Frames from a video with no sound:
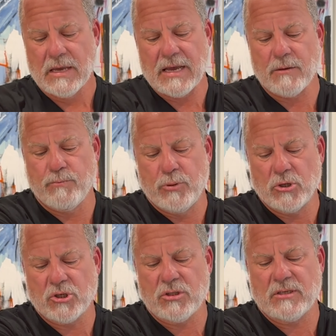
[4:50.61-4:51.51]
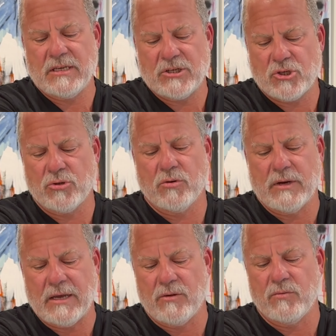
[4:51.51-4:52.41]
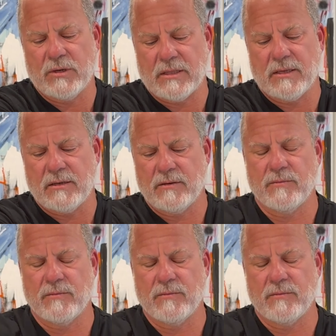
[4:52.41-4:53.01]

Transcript: I can push the tissue around with it.